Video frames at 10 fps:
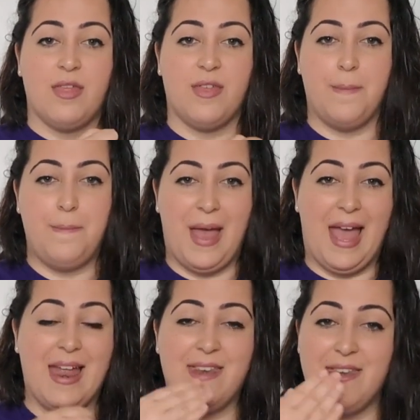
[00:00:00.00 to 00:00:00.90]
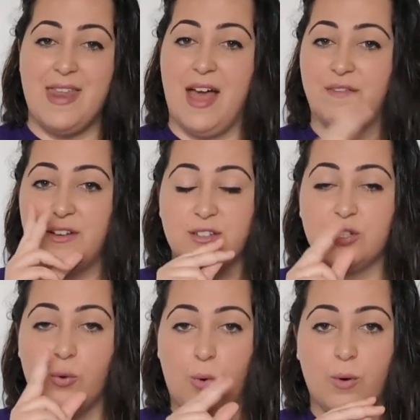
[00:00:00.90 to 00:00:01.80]
The bear never
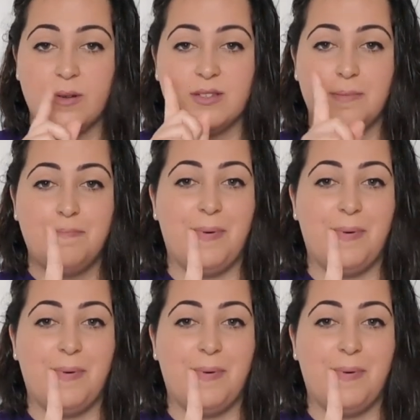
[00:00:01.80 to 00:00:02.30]
talks,